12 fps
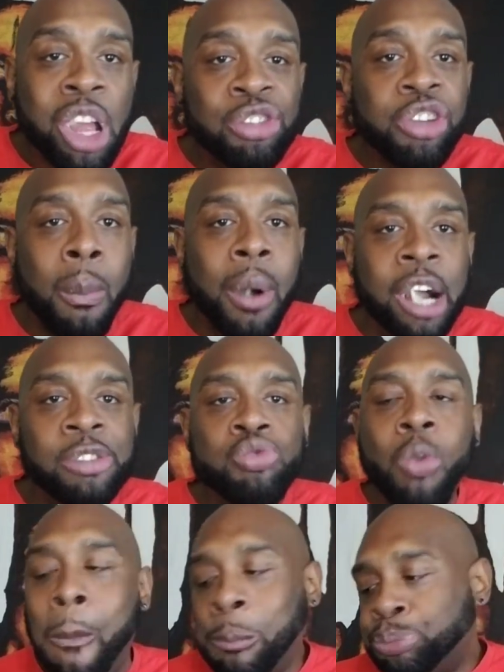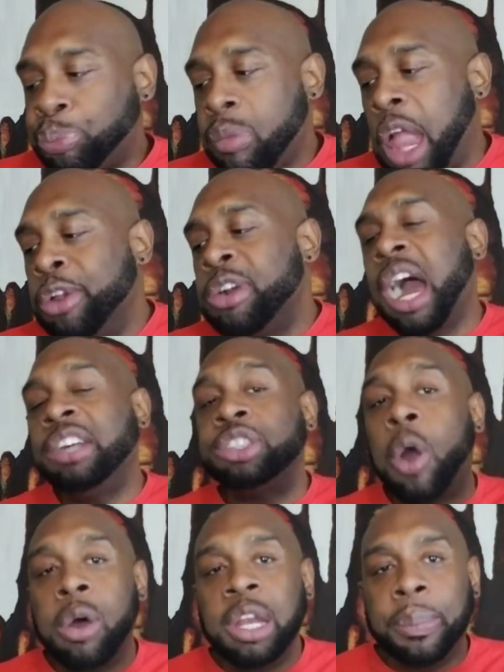so much. You guys
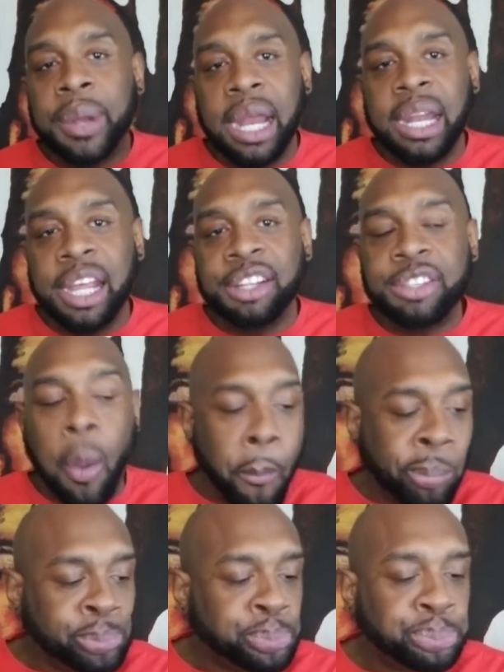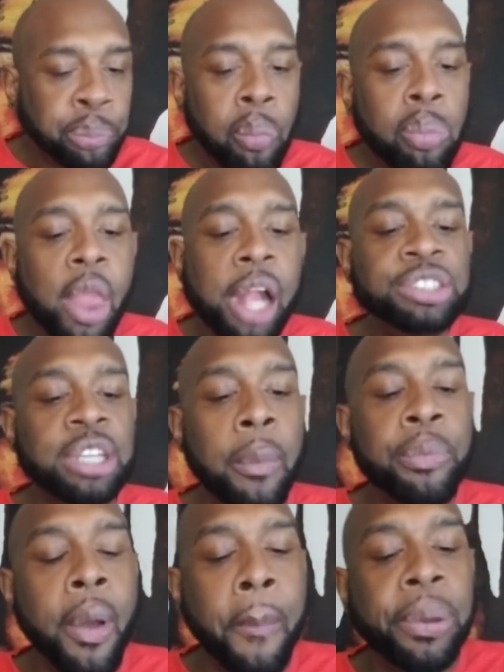go in the playlist. The,
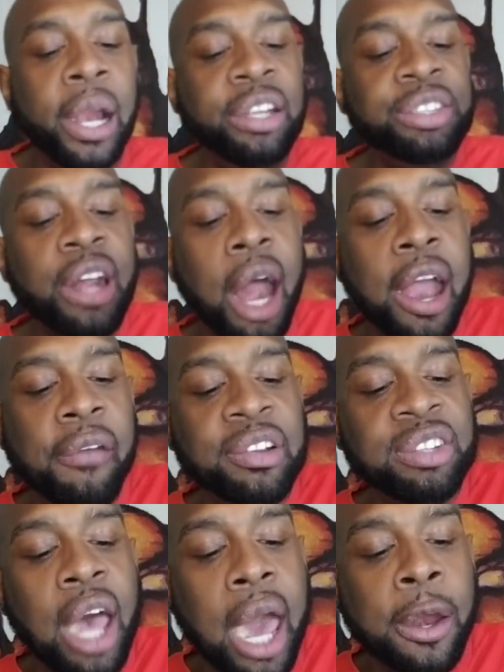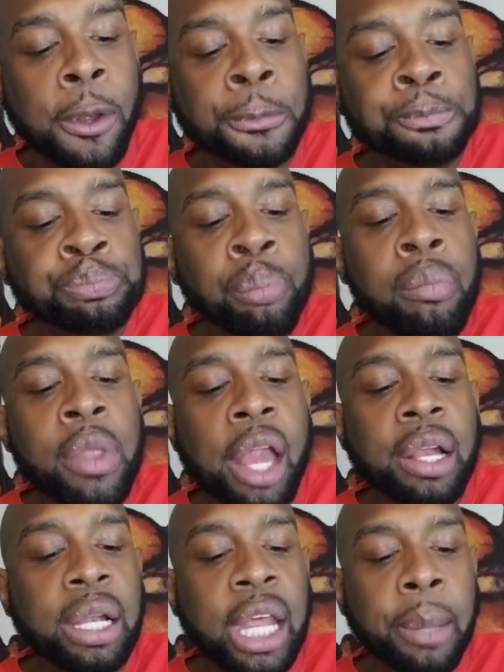the playlist I have entitled
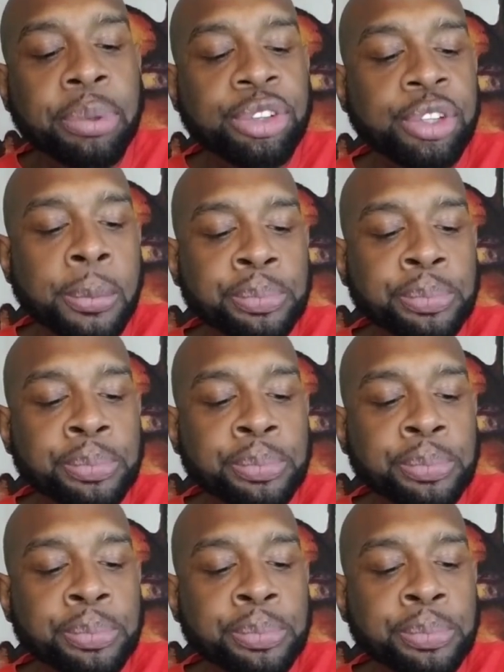Lips